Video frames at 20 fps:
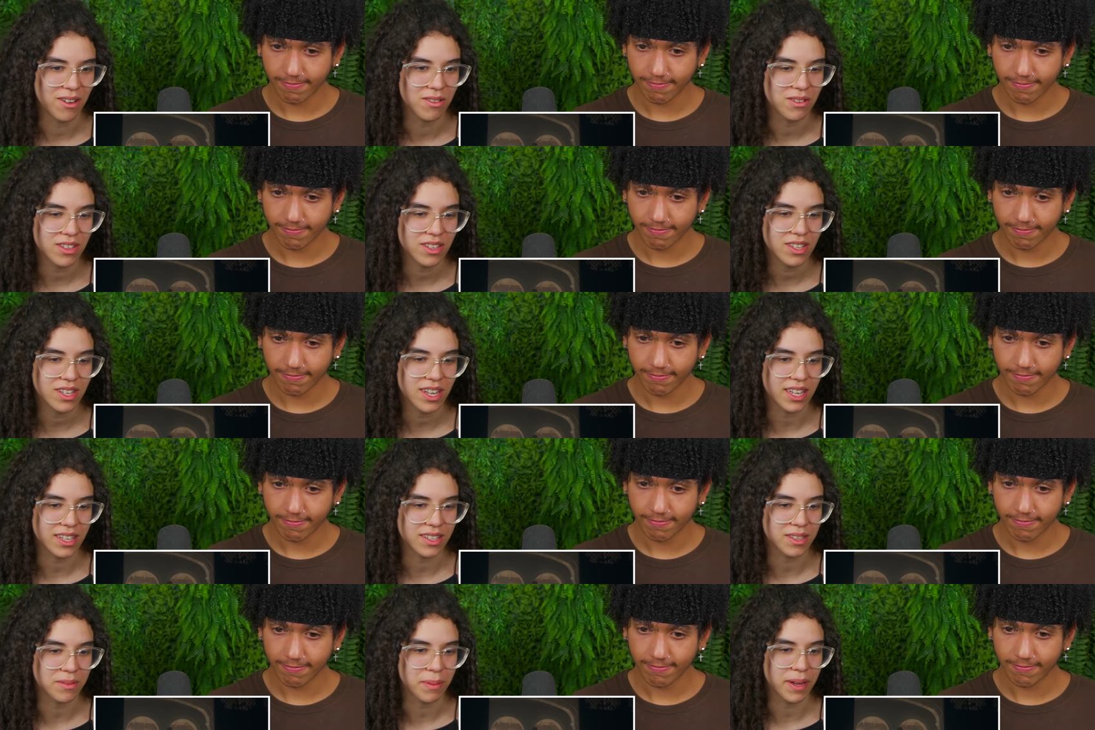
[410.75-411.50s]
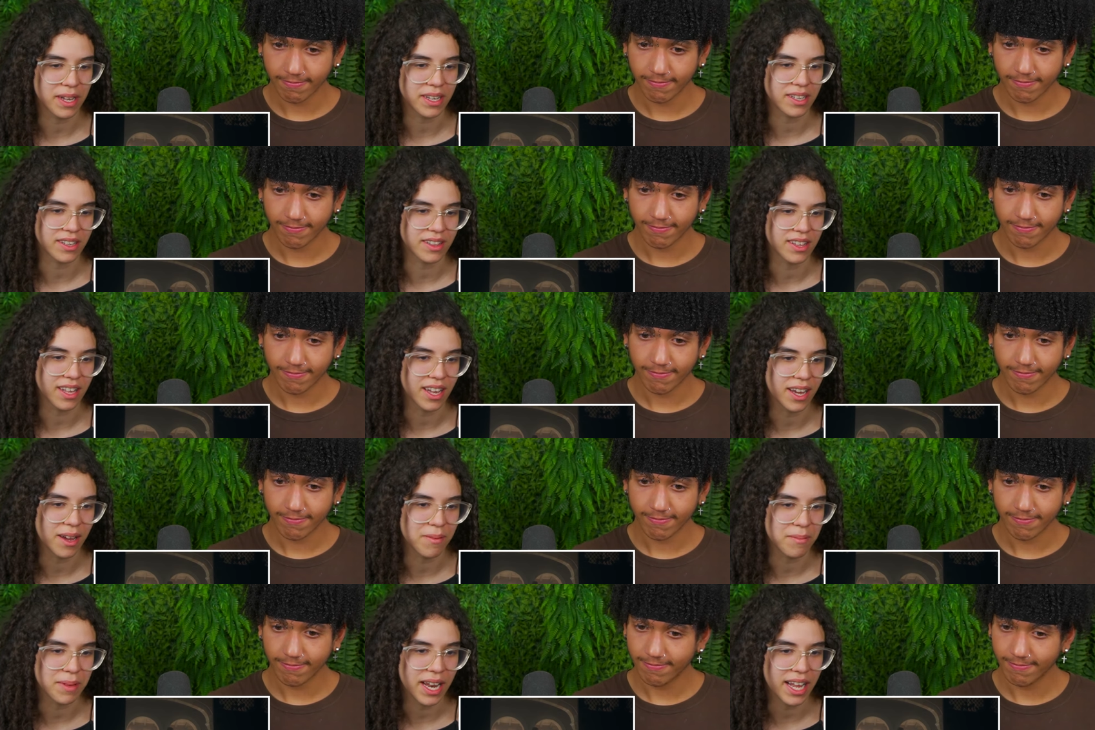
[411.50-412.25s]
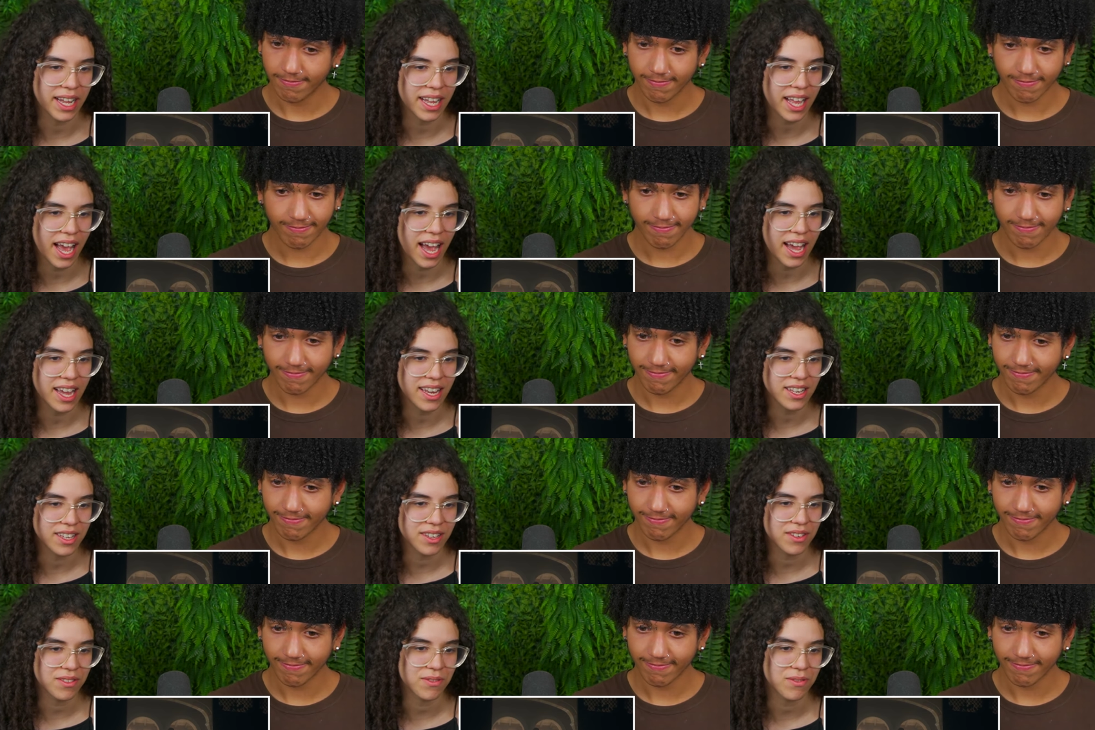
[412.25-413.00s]
Speaker 1: I wasn't expecting that. I mean, I
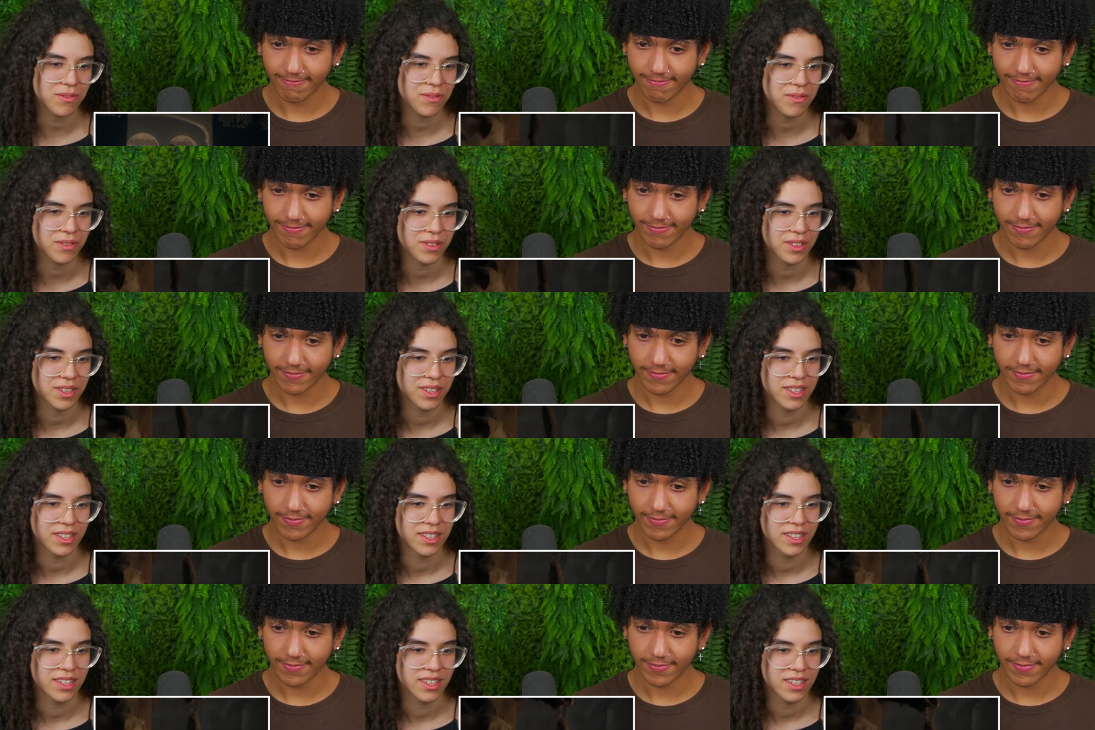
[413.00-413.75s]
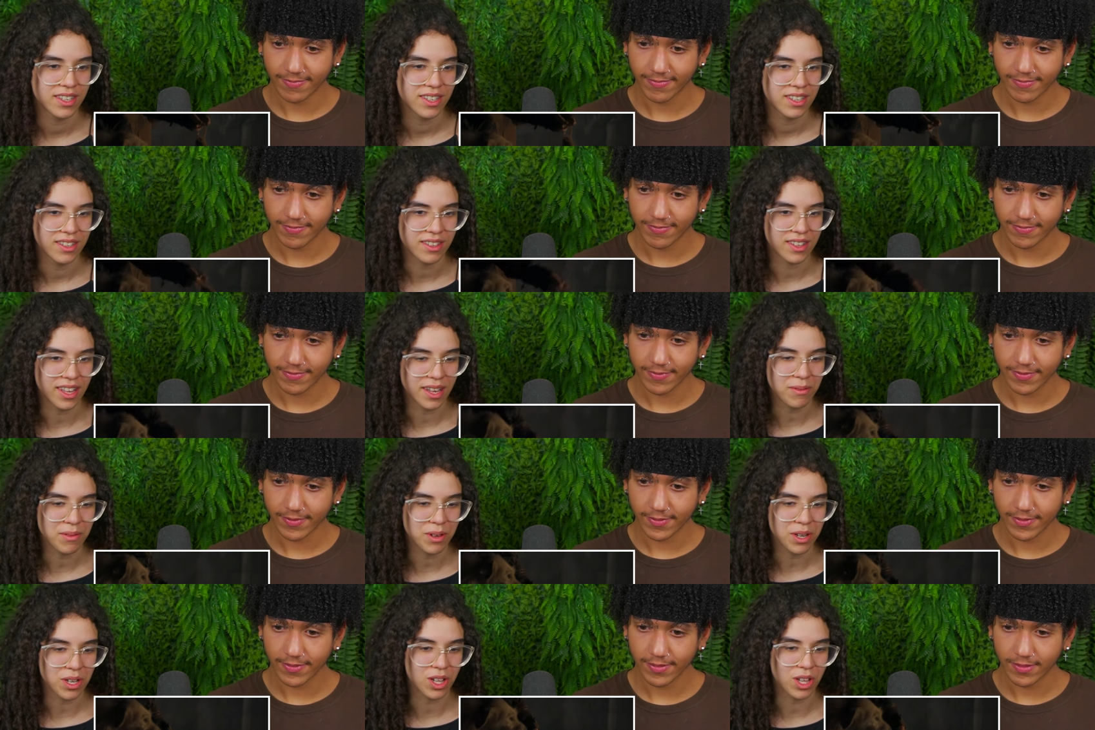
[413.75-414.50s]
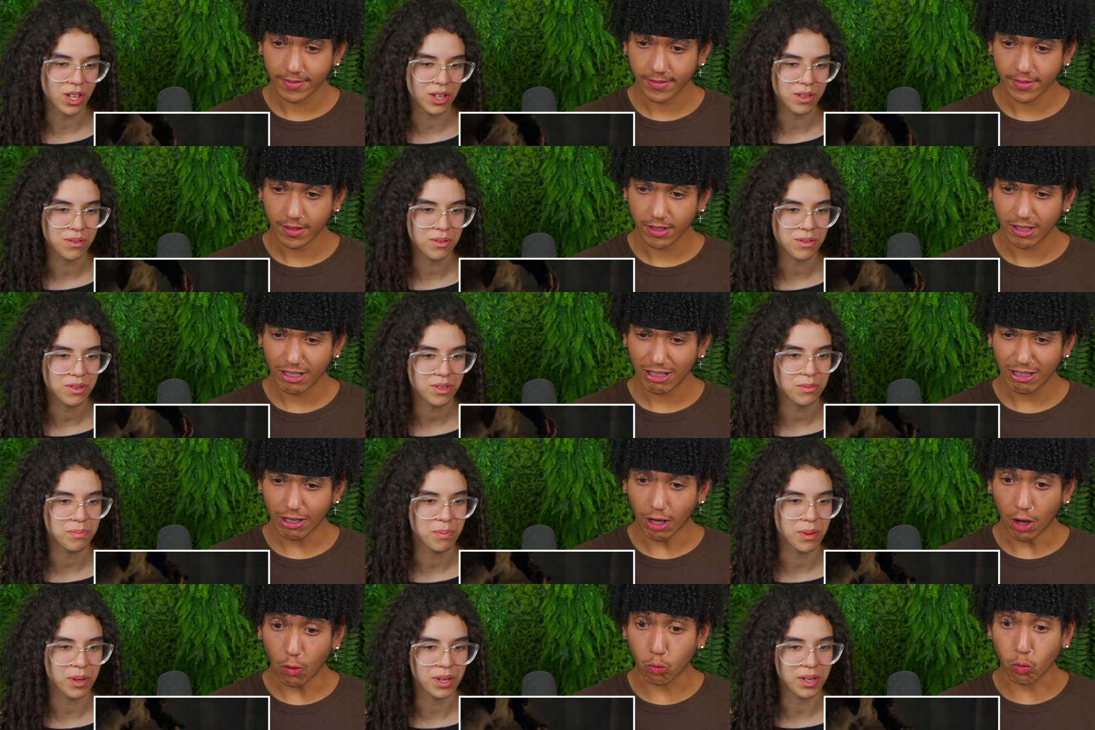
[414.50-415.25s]
kind of. They were close,
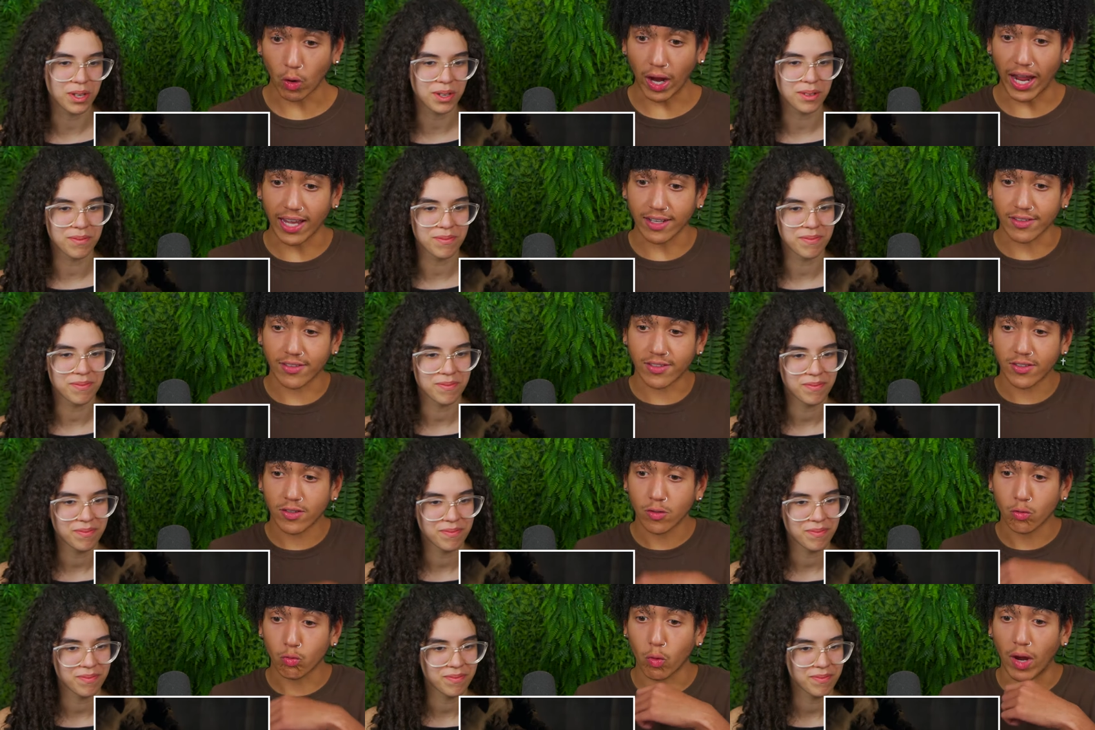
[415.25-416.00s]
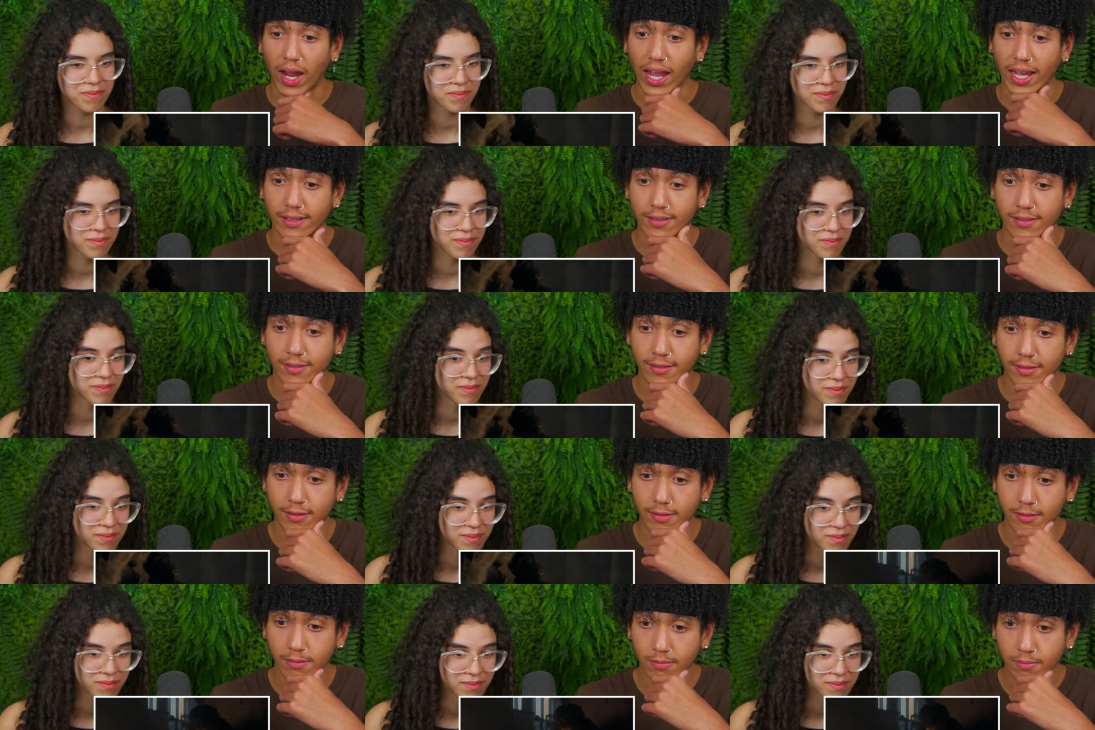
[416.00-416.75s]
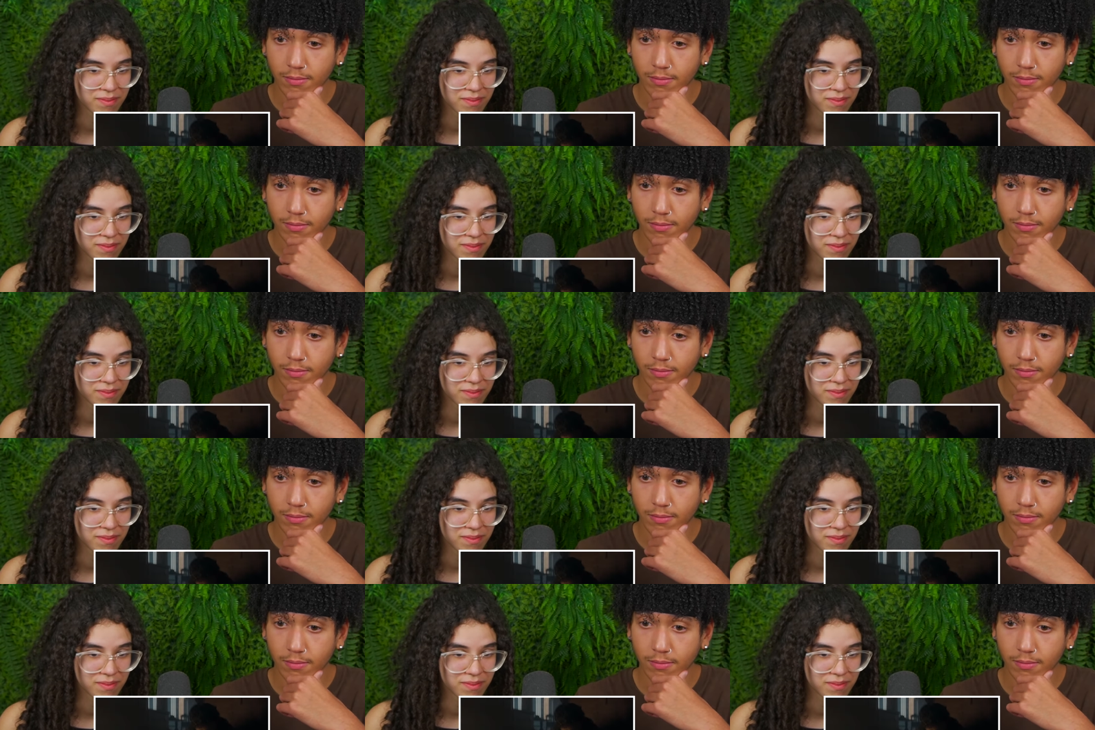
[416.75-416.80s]
Speaker 2: but... Rats. Rats.